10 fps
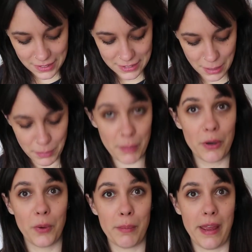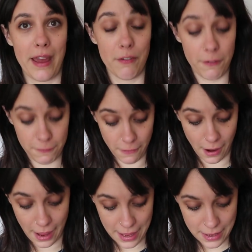Tip number, what am I at?
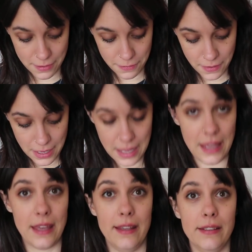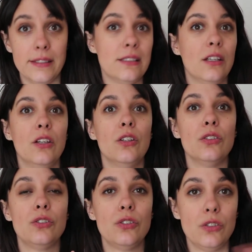5 is
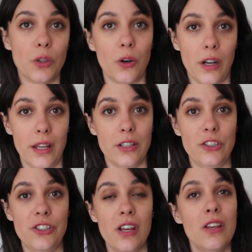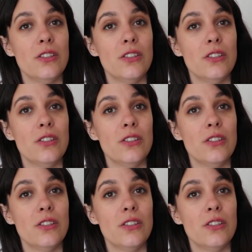storage.